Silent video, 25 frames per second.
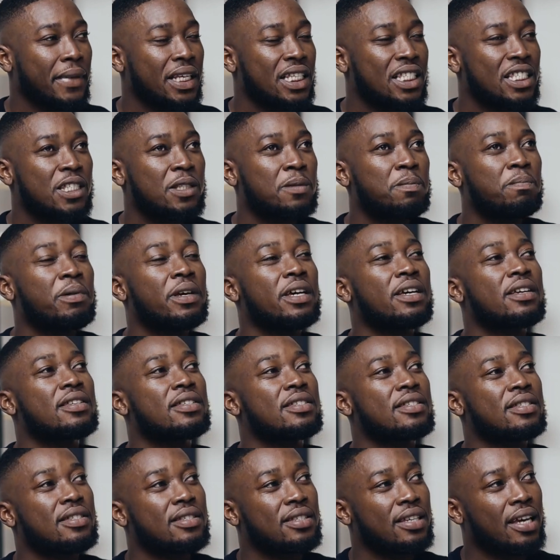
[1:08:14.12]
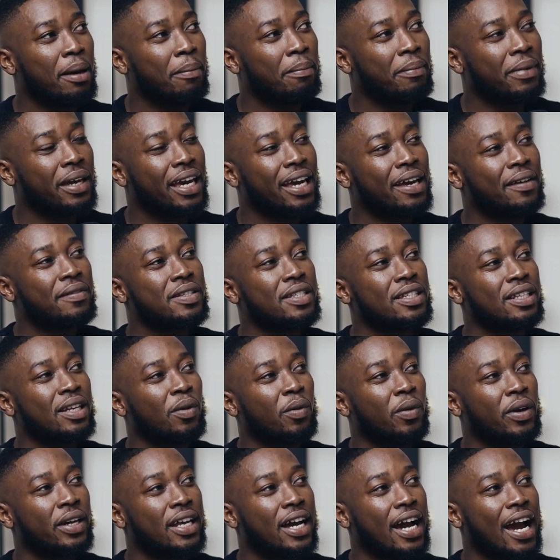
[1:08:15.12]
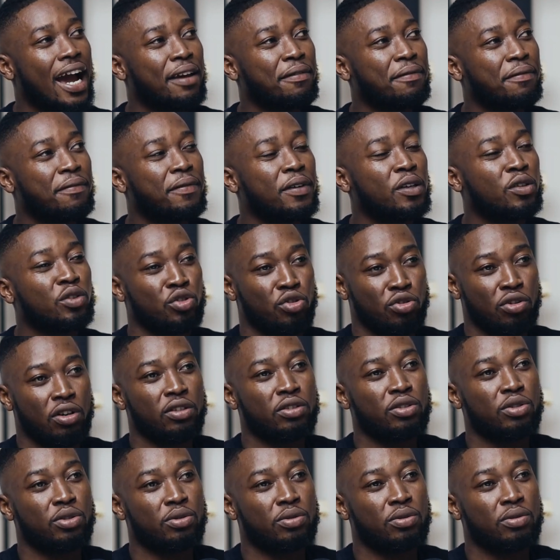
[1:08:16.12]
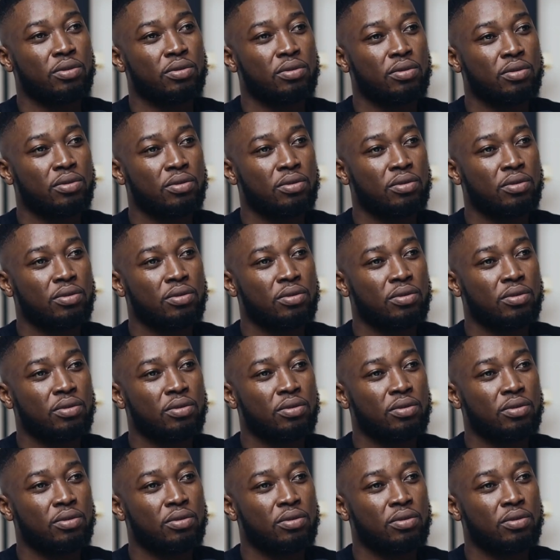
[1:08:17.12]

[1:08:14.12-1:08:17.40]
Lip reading: speaks and behaves in a way that I feel drawn to.